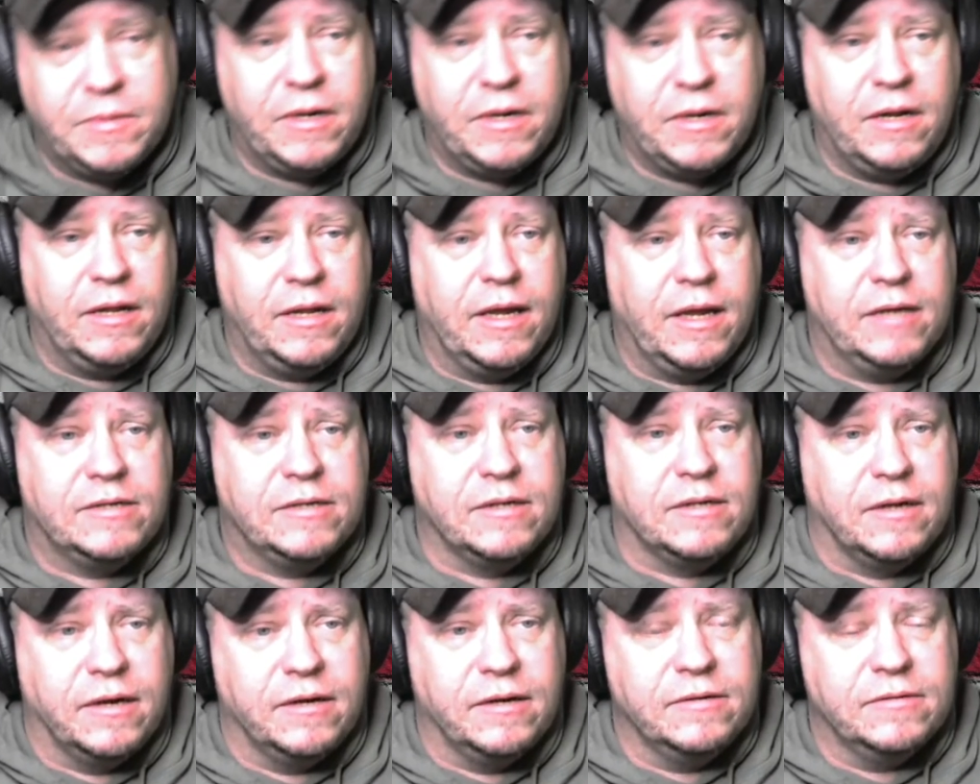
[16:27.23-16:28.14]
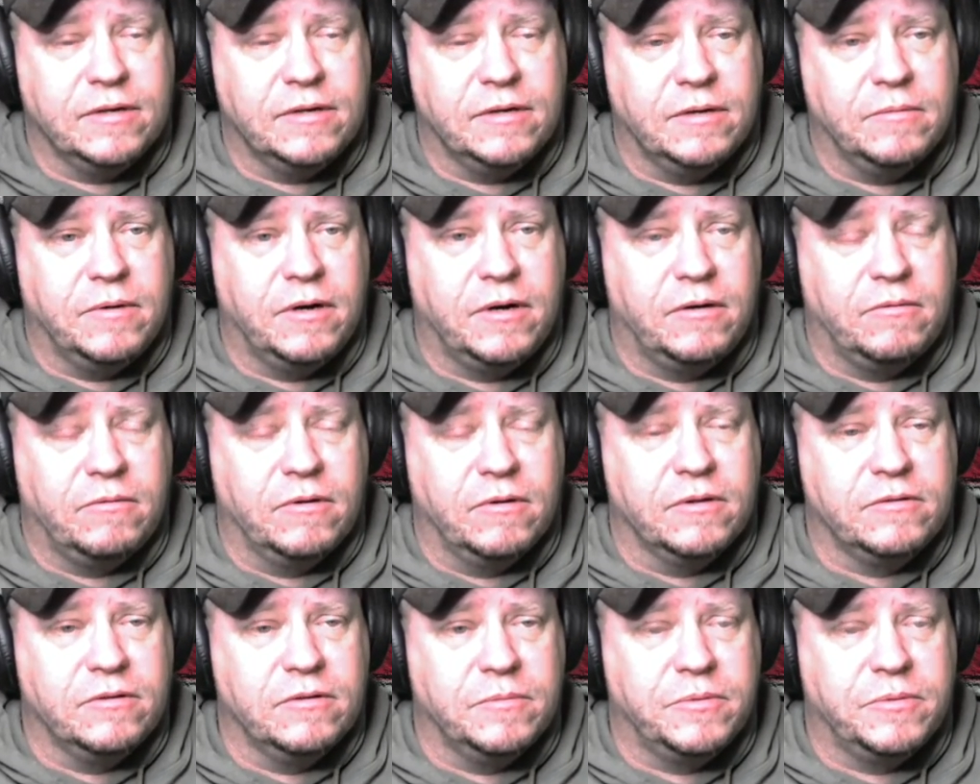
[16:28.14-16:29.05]
all I got tonight. I wanted to
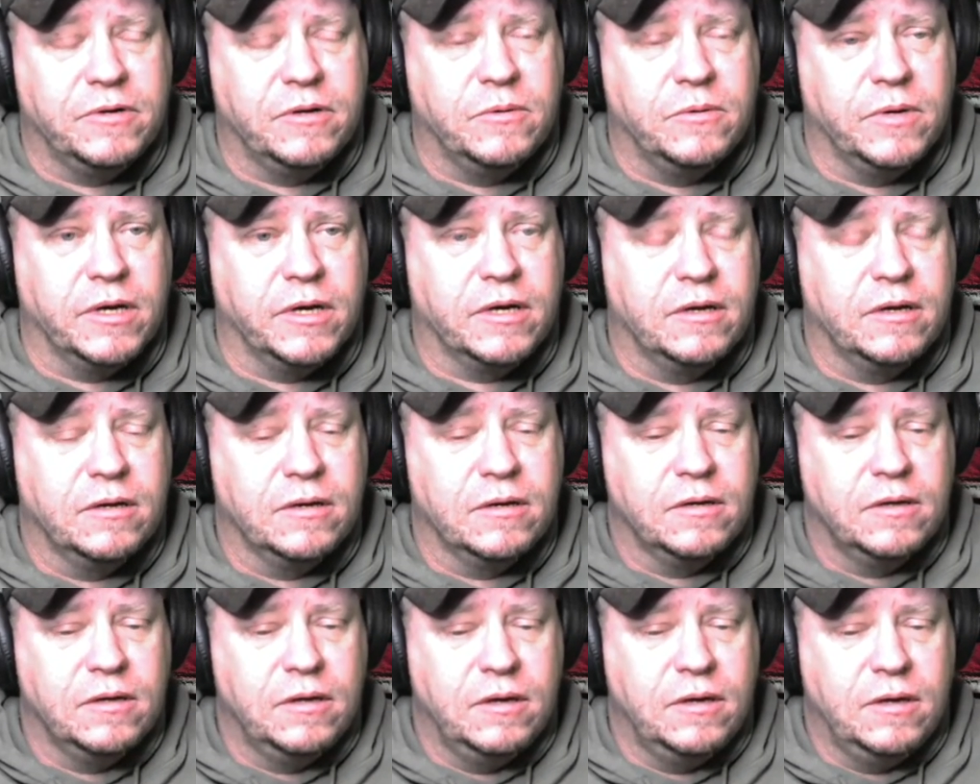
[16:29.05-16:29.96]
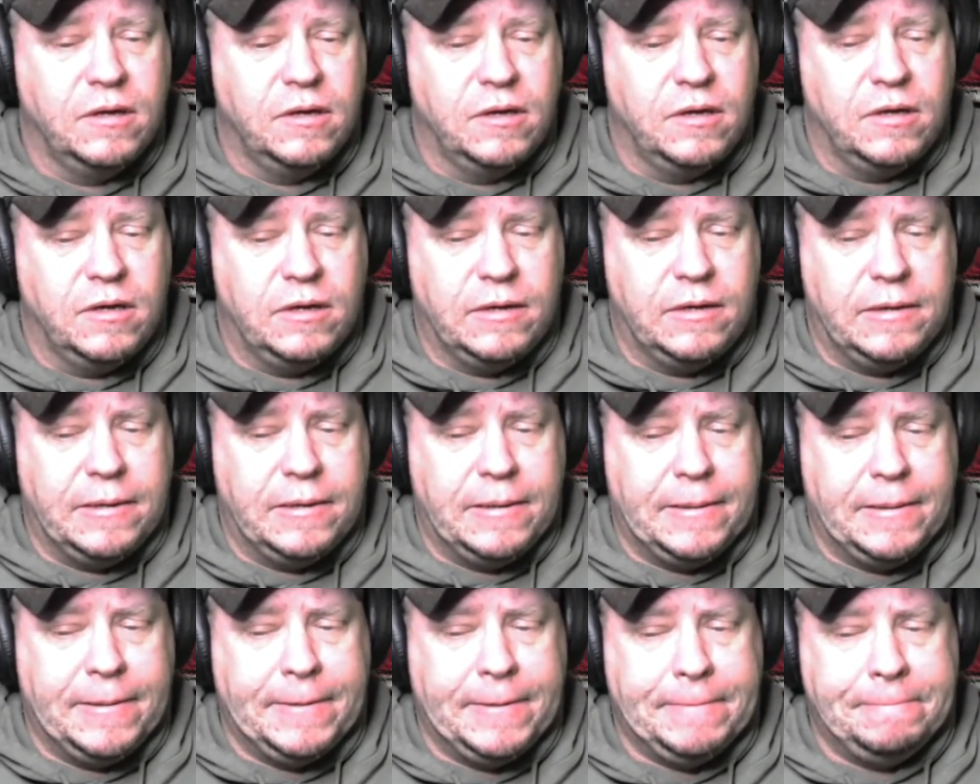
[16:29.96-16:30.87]
run through it pretty quick.
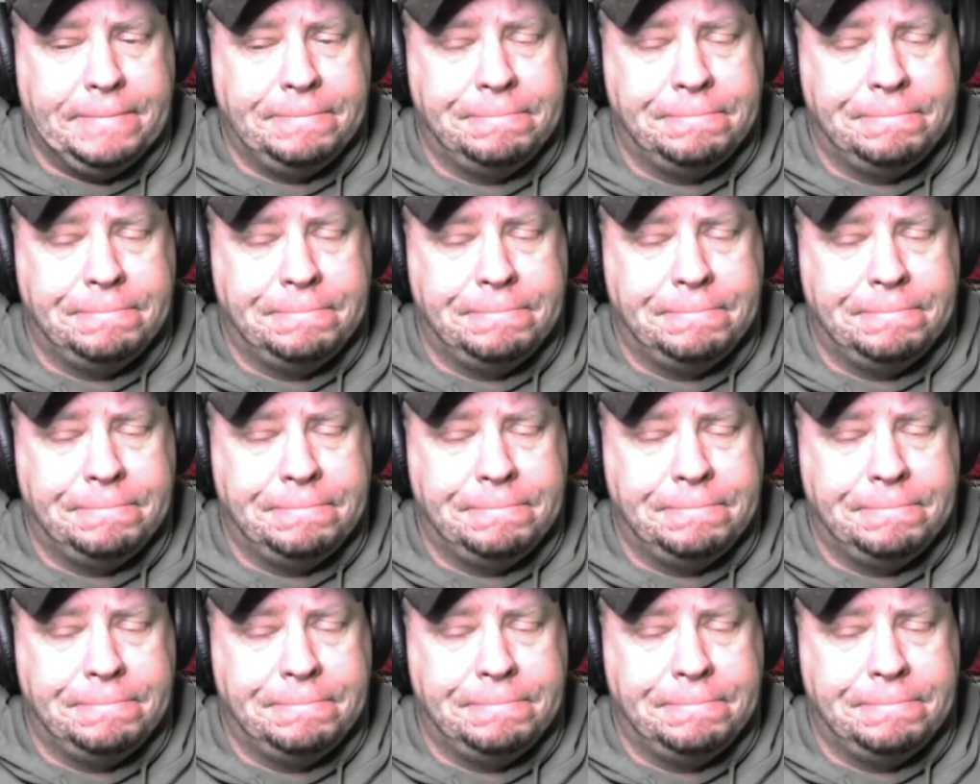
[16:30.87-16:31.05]
Guess